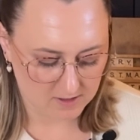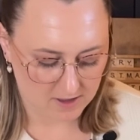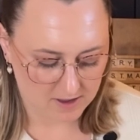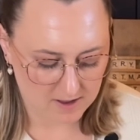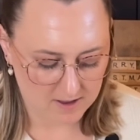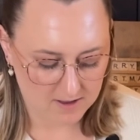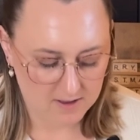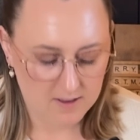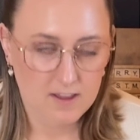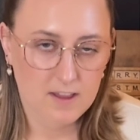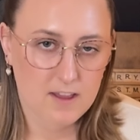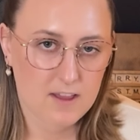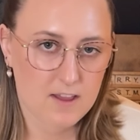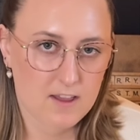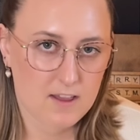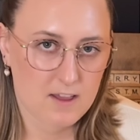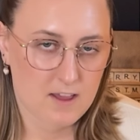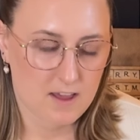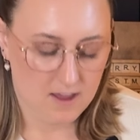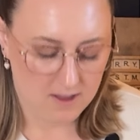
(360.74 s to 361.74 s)
that
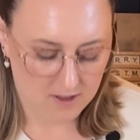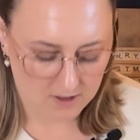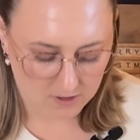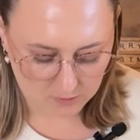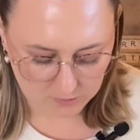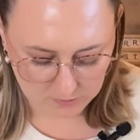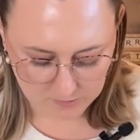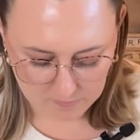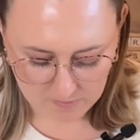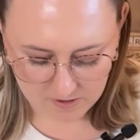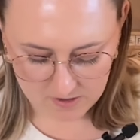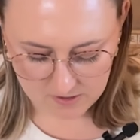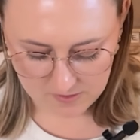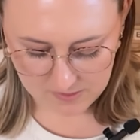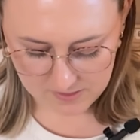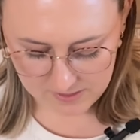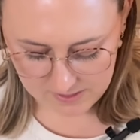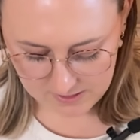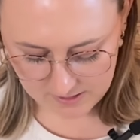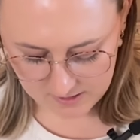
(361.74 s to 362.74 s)
hold them on
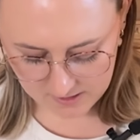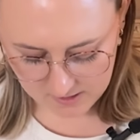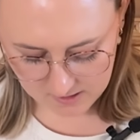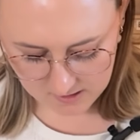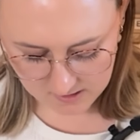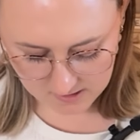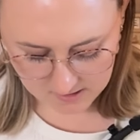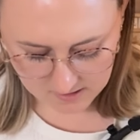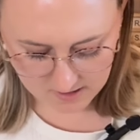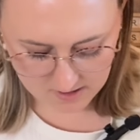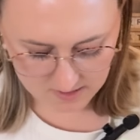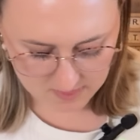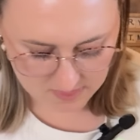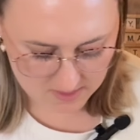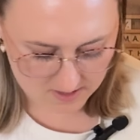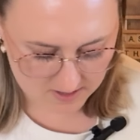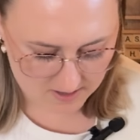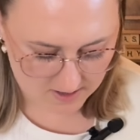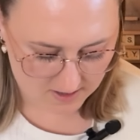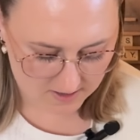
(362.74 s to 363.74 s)
there. And
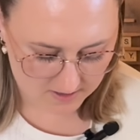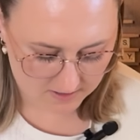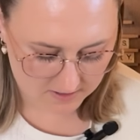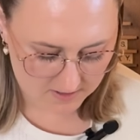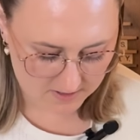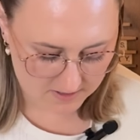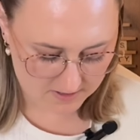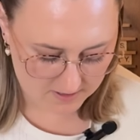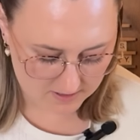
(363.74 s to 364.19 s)
then